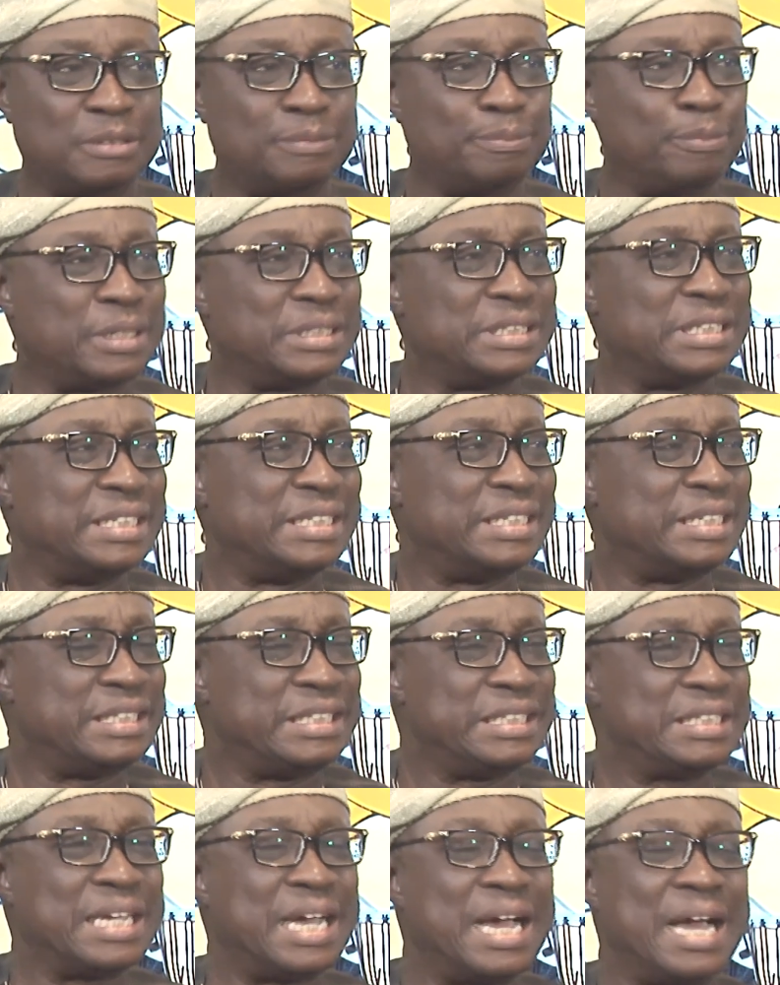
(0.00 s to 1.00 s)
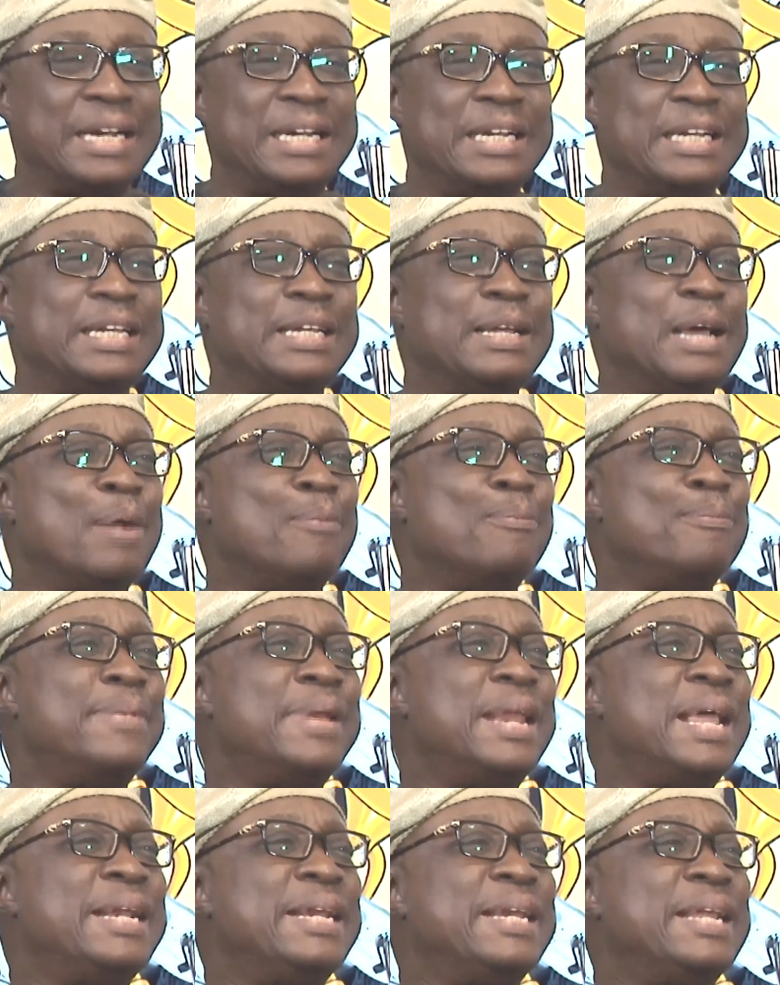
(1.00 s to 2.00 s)
But he did it and
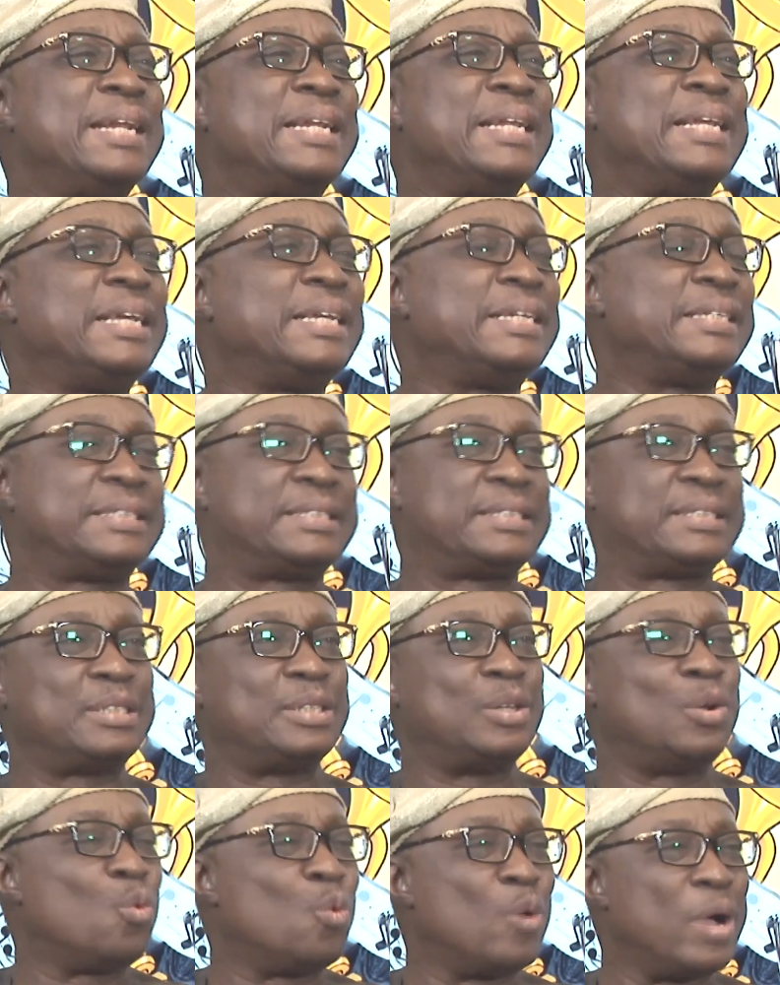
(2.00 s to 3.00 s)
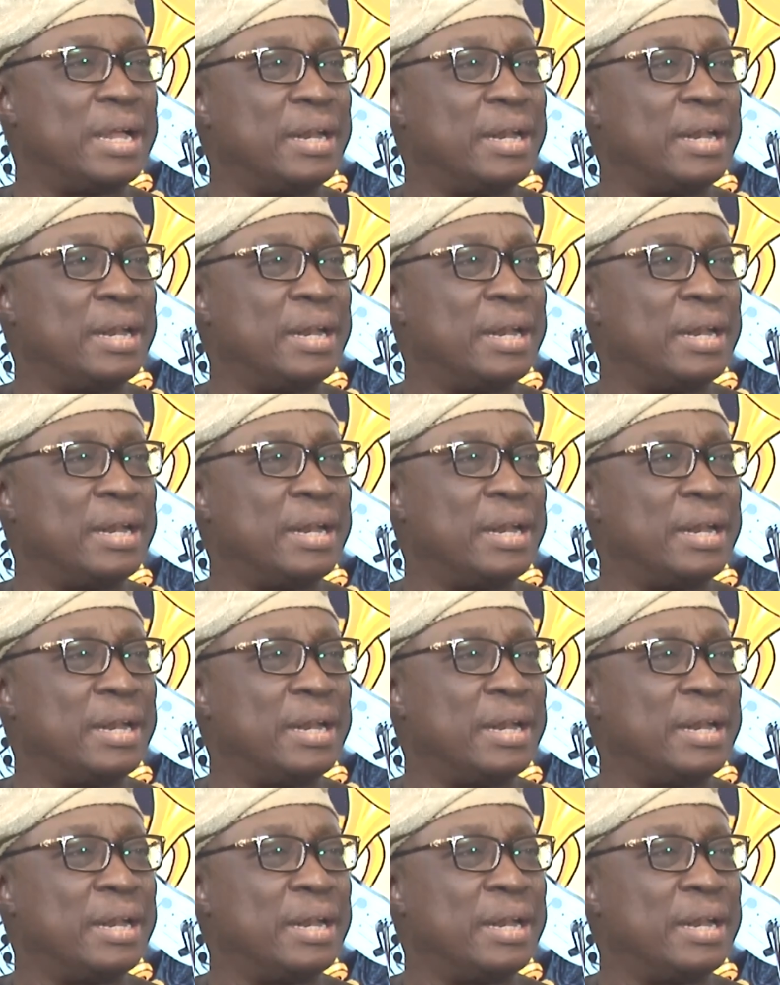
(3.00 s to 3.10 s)
blended it well.